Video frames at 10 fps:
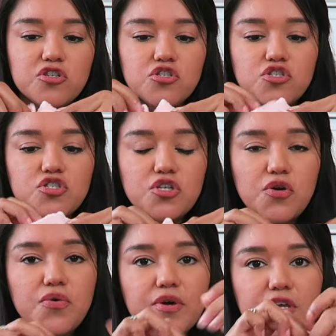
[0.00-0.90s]
They're
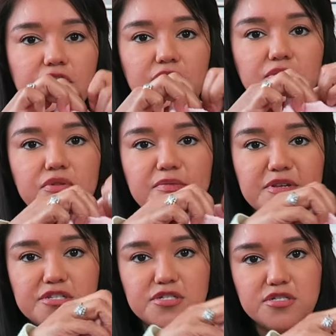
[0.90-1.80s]
so cute. Let
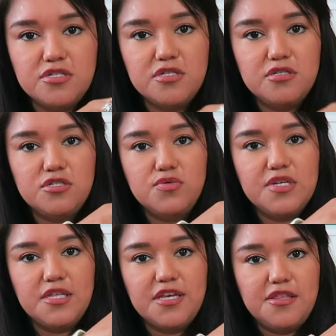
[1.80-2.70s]
me do
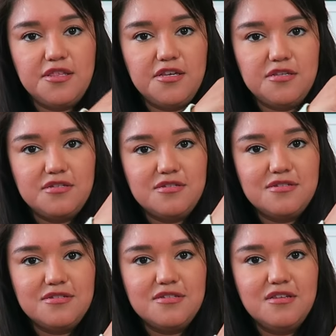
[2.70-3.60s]
it like
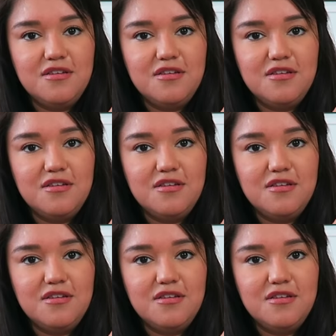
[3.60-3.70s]
this.